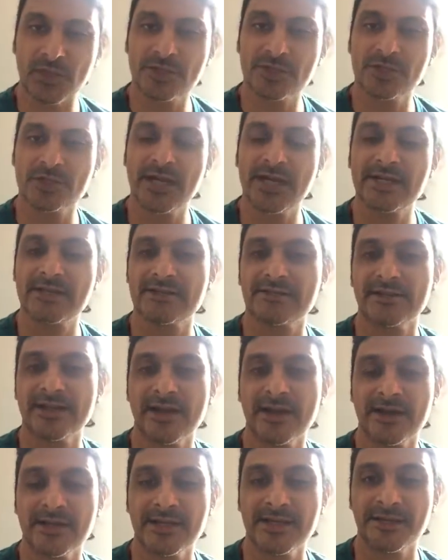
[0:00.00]
So that is
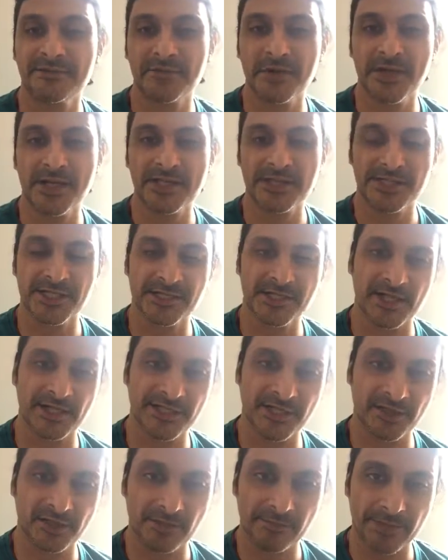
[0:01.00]
regarding a verse in
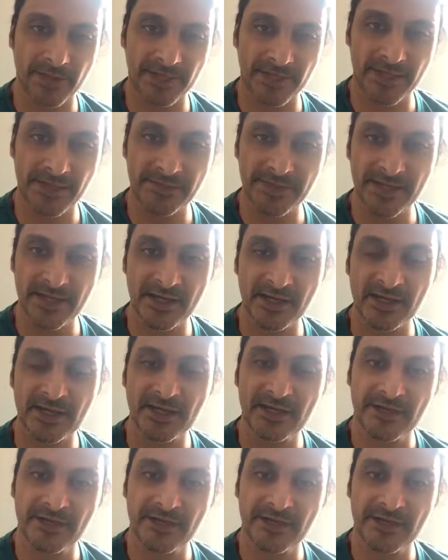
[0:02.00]
Hatha Yoga Pradipika